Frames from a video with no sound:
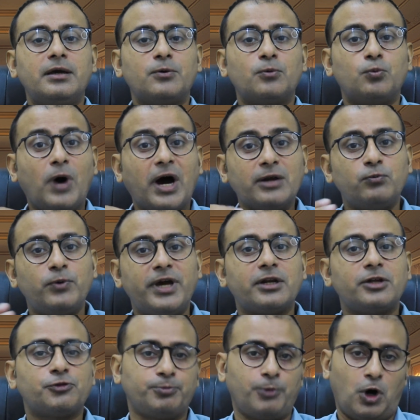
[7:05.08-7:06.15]
one-way
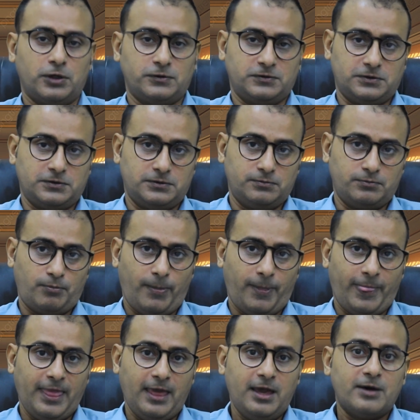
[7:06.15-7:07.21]
response.
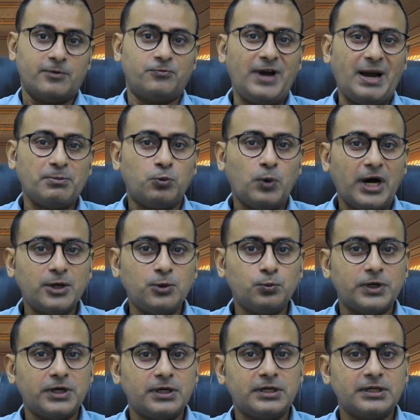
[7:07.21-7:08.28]
Web 1
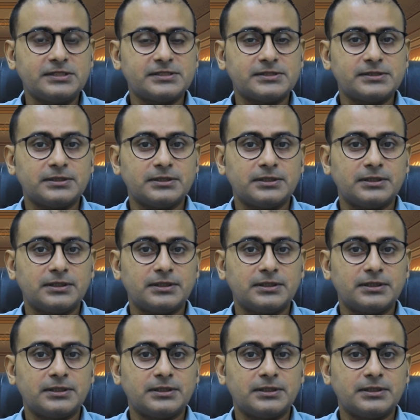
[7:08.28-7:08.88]
works